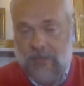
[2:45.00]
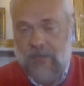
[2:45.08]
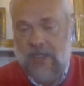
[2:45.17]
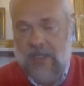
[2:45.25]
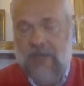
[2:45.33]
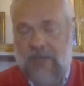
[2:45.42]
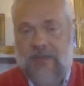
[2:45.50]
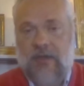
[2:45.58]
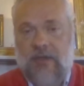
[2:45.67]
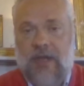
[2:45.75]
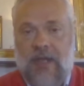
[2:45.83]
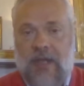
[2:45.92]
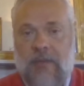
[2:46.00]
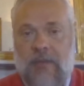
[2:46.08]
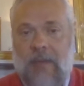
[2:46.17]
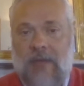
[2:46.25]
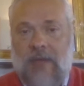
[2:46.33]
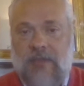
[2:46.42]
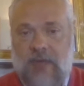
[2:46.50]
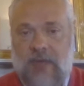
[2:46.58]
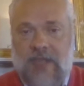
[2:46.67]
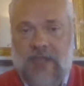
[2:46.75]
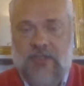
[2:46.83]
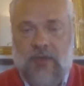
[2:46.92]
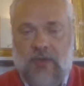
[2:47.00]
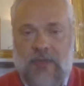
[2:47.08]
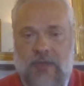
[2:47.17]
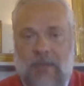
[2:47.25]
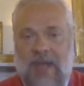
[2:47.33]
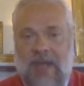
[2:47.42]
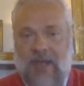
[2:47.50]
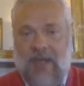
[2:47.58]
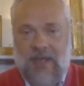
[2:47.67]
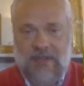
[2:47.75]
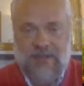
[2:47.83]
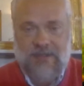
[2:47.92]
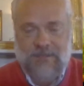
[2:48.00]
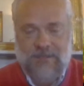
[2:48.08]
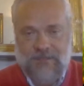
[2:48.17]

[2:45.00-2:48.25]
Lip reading: Beneath, a mountain range called the Apennines,